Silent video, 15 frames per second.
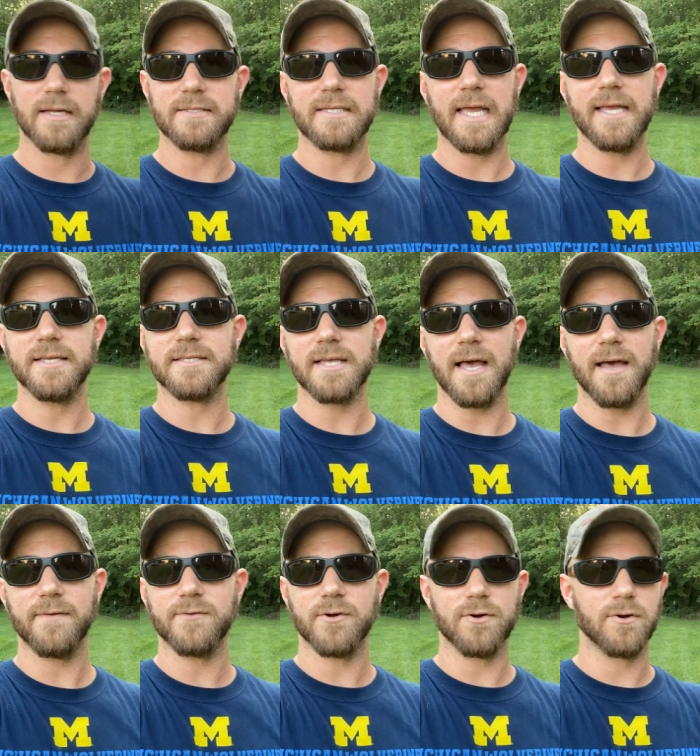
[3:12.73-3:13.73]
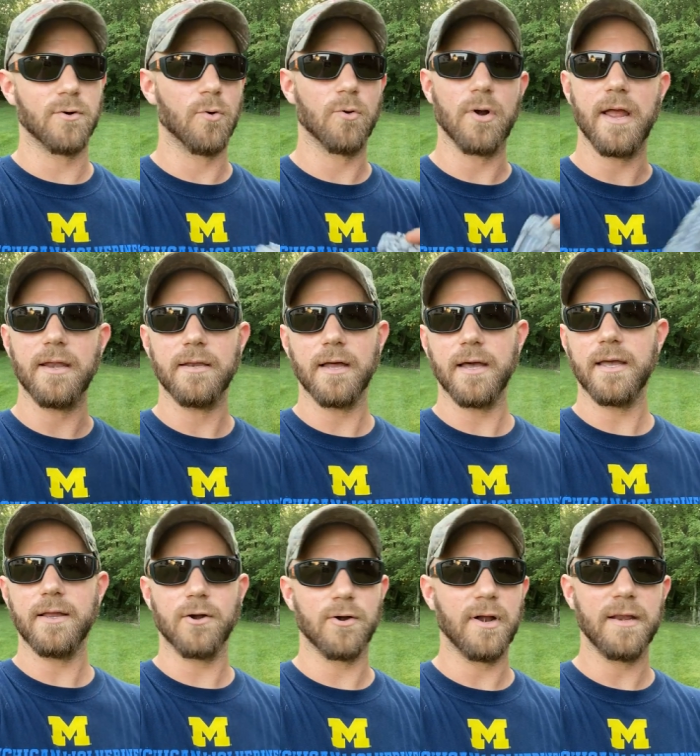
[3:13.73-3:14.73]
days after or at
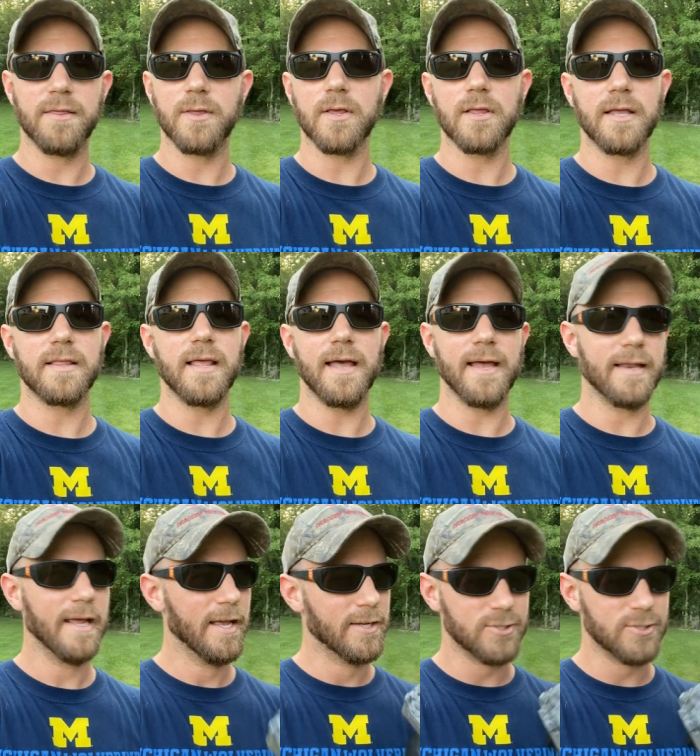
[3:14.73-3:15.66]
night or anything like that.